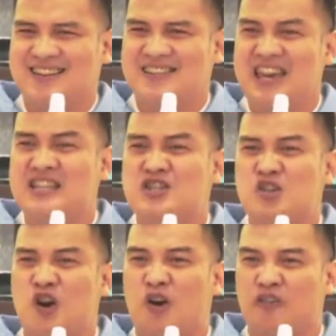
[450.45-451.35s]
Say it
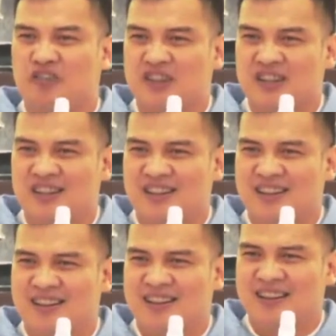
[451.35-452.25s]
soft
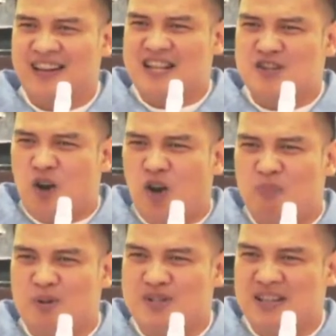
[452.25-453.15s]
and it's
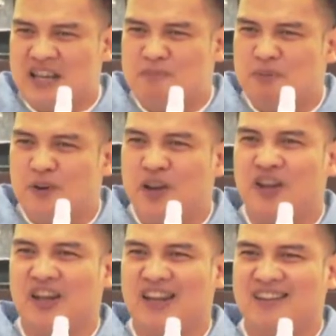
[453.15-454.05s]
almost like
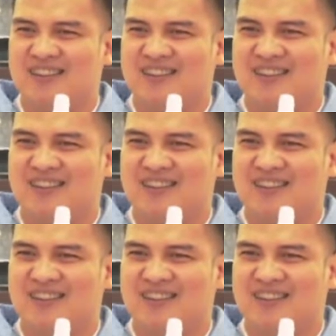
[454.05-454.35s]
praying.